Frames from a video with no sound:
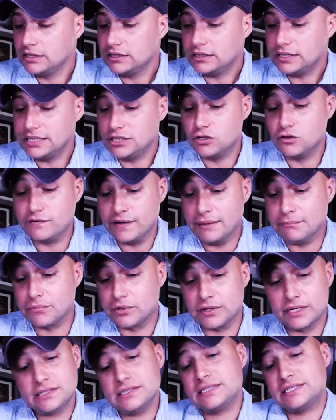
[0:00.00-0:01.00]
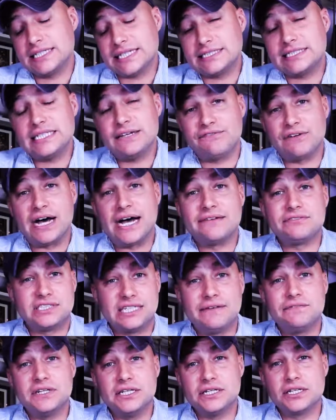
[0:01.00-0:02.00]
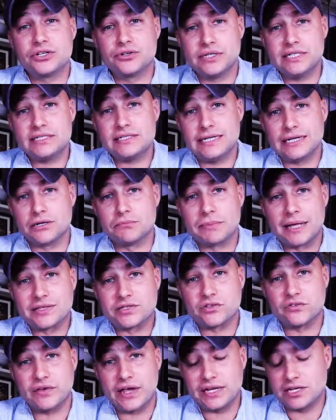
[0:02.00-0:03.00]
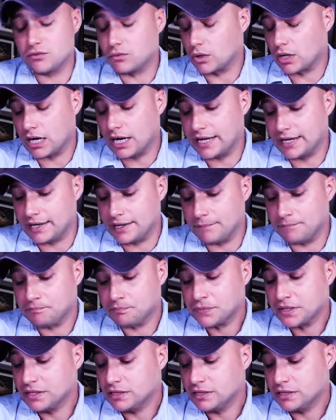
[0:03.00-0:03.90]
In November, it's 65, 70 degrees here in Pennsylvania where I am.